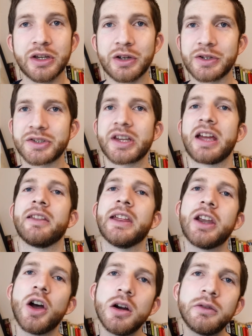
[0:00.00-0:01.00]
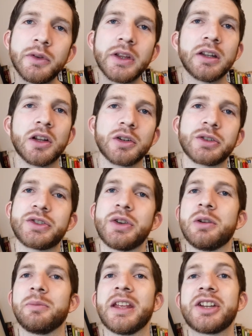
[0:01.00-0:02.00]
years, that over the long
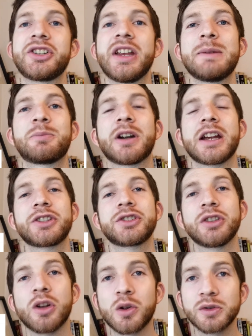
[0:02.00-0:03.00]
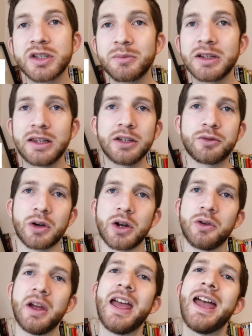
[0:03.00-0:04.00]
term their share price should ultimately
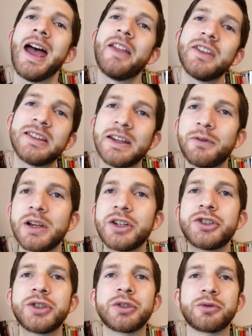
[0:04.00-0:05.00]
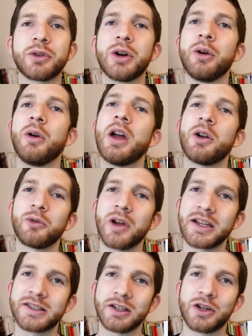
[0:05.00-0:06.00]
grow and the dividend should grow
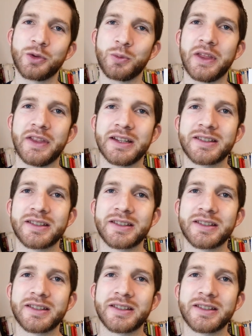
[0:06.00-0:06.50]
right along with